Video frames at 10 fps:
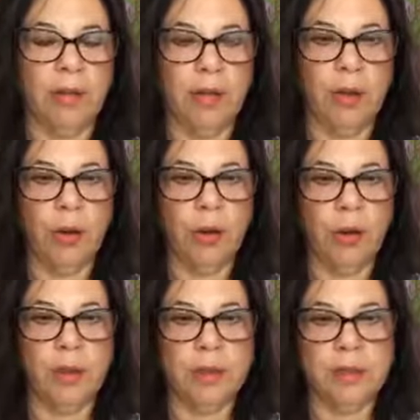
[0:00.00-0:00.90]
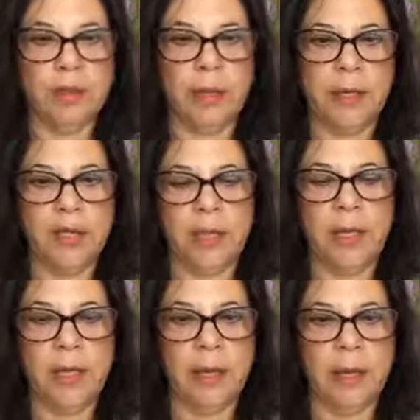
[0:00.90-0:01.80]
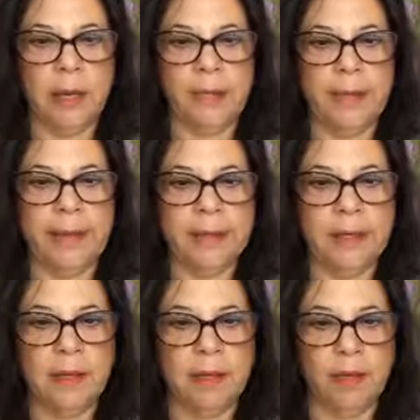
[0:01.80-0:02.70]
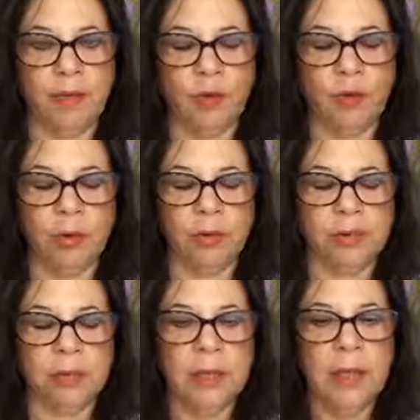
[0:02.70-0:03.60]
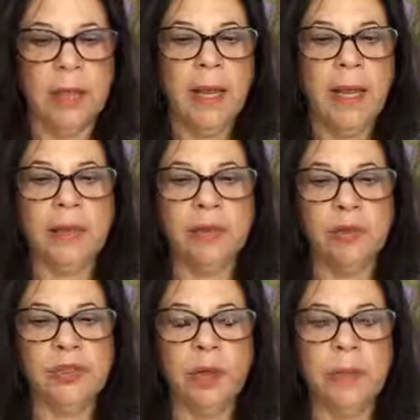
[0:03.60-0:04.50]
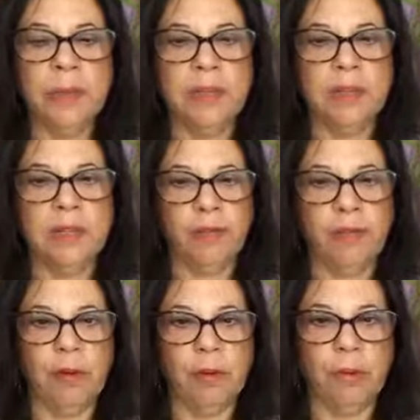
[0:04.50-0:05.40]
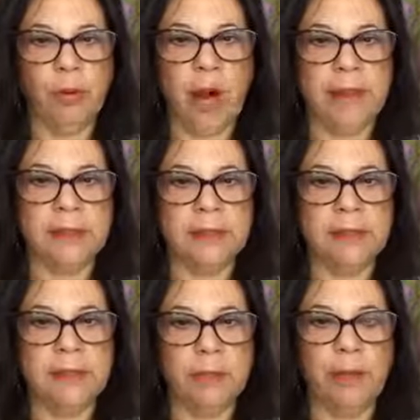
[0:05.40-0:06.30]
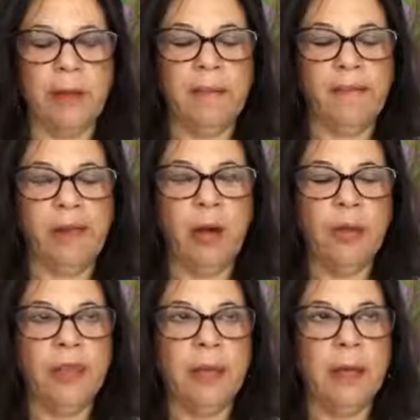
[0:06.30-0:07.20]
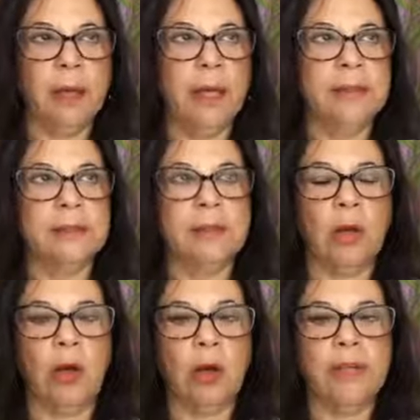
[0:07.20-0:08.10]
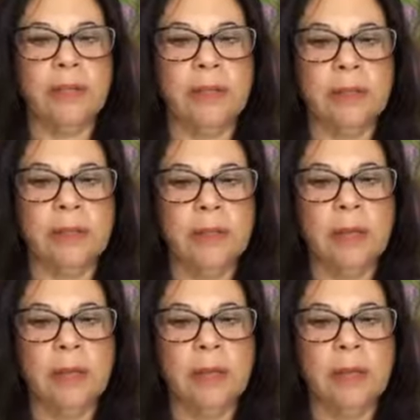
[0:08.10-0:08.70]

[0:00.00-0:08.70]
yoga, Tai Chi, and painting, of course. And there's so many different practices, but I found that as an artist,